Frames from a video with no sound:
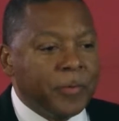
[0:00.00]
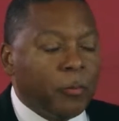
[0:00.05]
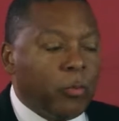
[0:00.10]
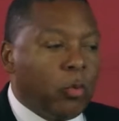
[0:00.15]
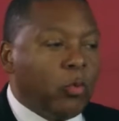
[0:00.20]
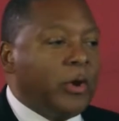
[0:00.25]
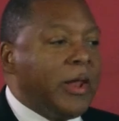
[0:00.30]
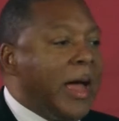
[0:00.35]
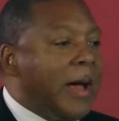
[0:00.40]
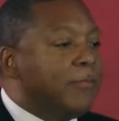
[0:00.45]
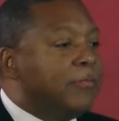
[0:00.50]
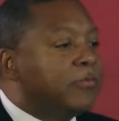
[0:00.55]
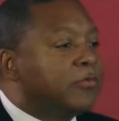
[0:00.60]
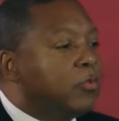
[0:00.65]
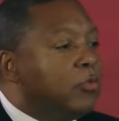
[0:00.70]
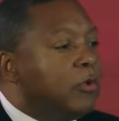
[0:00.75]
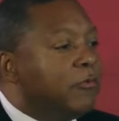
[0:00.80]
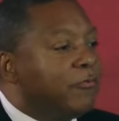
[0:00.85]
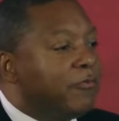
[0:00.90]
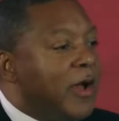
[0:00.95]
But what
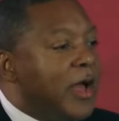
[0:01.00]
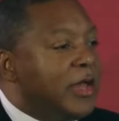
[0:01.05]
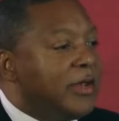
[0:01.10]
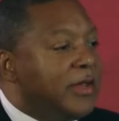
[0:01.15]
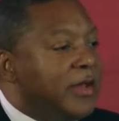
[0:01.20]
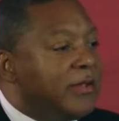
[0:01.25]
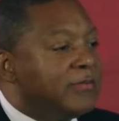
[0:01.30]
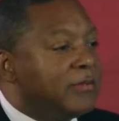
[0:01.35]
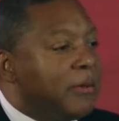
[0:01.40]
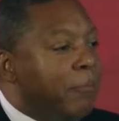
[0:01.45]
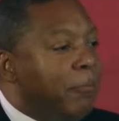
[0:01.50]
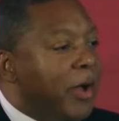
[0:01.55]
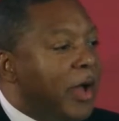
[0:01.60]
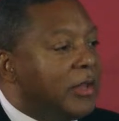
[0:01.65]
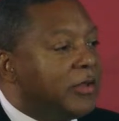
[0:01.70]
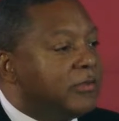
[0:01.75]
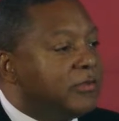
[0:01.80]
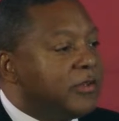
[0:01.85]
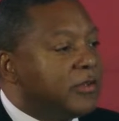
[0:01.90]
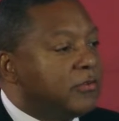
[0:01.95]
happens when finance and
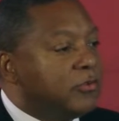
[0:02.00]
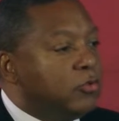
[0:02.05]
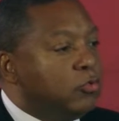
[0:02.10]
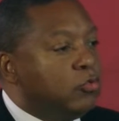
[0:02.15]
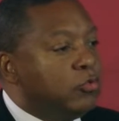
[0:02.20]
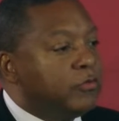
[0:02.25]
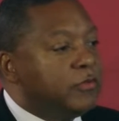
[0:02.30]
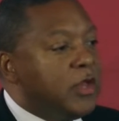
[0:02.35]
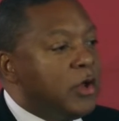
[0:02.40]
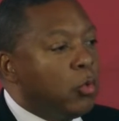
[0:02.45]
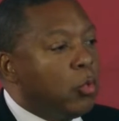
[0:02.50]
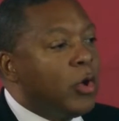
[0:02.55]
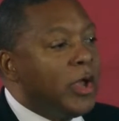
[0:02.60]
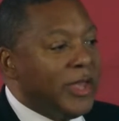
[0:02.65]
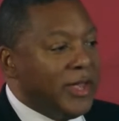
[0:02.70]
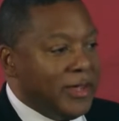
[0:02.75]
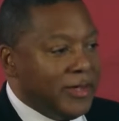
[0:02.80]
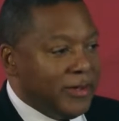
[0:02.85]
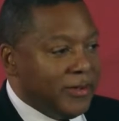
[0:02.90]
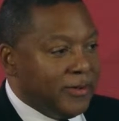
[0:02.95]
politics lose their
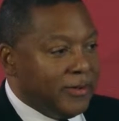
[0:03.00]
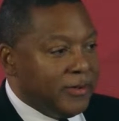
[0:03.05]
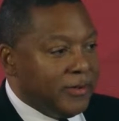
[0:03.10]
way?